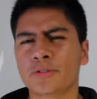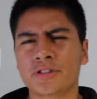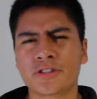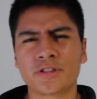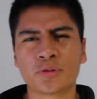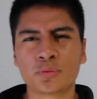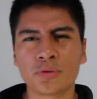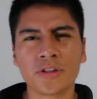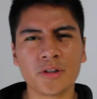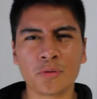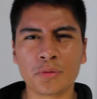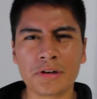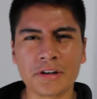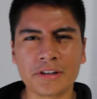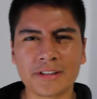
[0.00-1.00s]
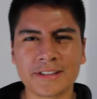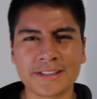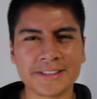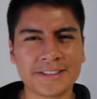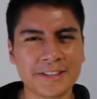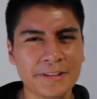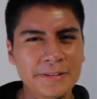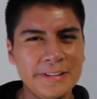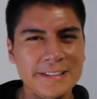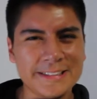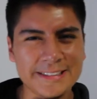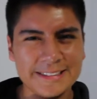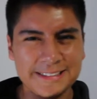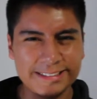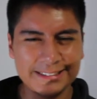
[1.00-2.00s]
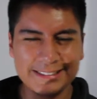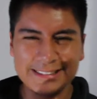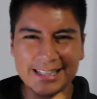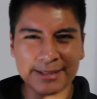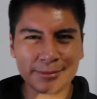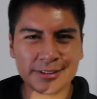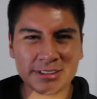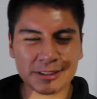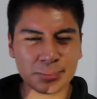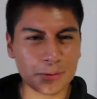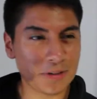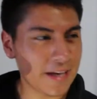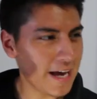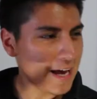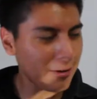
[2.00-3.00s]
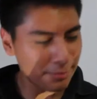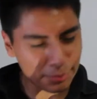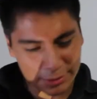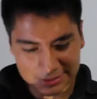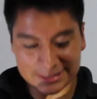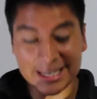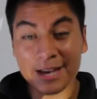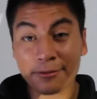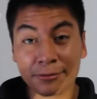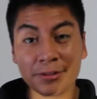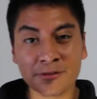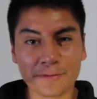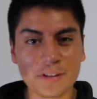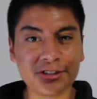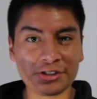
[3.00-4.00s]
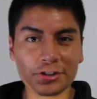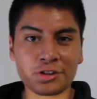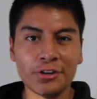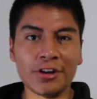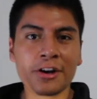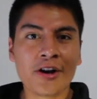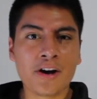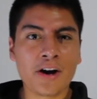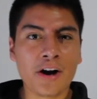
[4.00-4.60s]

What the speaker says: which is really weird considering Samsung's puts every feature